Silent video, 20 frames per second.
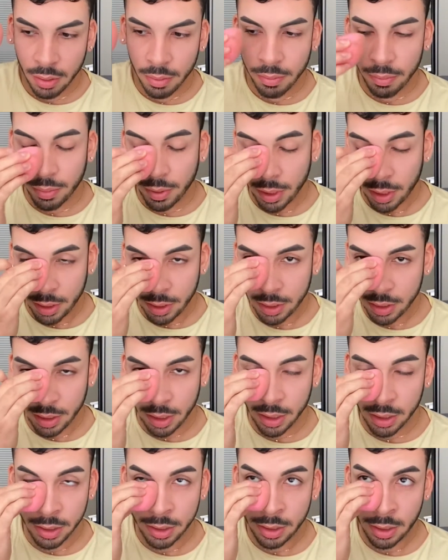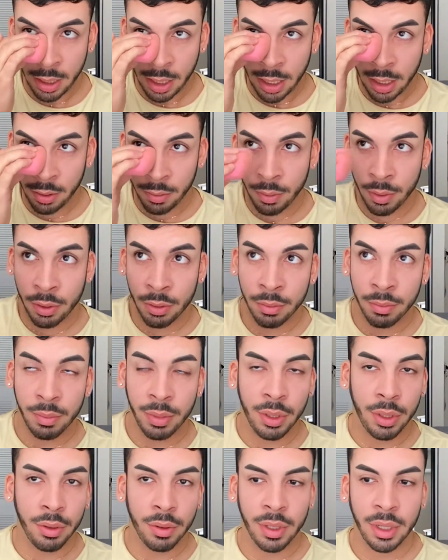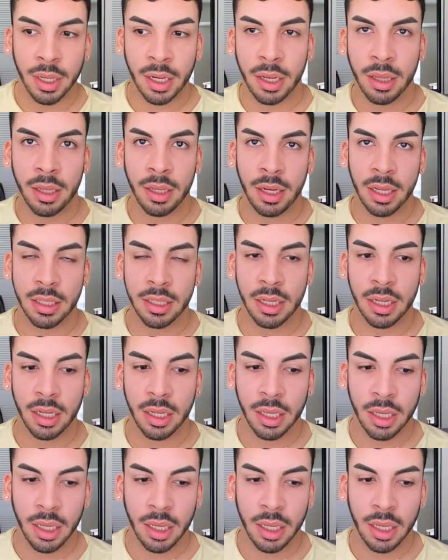but since I won't be doing anything that's like